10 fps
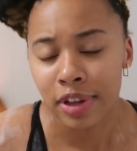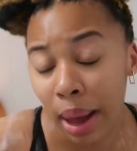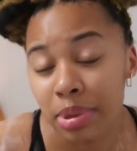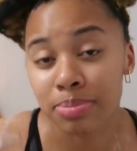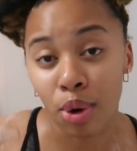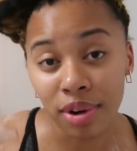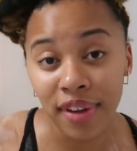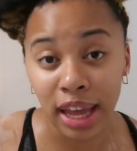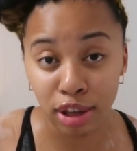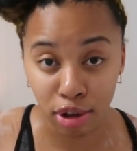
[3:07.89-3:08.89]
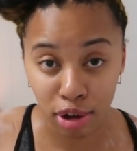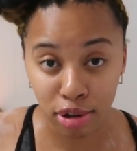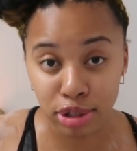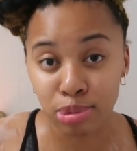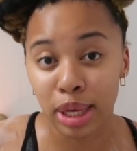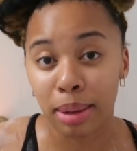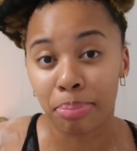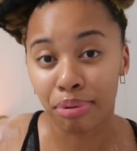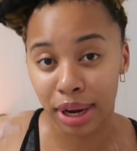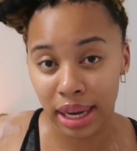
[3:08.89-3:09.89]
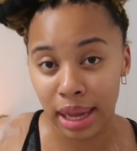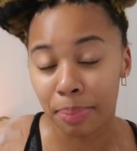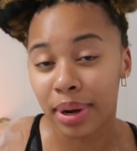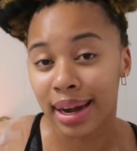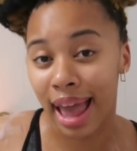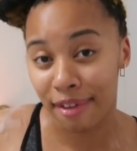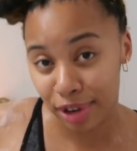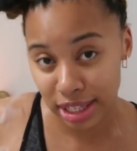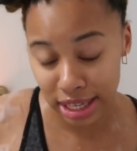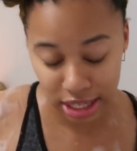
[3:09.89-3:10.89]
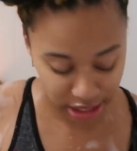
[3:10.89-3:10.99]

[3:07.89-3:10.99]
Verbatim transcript: when I was motivating y'all to get pretty and put in effort in